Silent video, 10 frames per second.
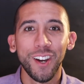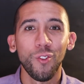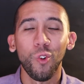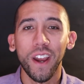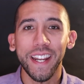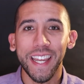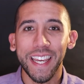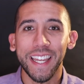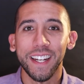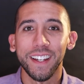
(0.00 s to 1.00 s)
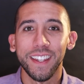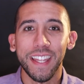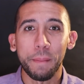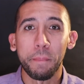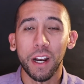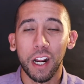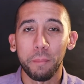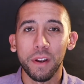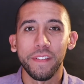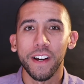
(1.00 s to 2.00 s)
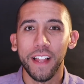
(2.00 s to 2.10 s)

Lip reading: right in the Montgomeryville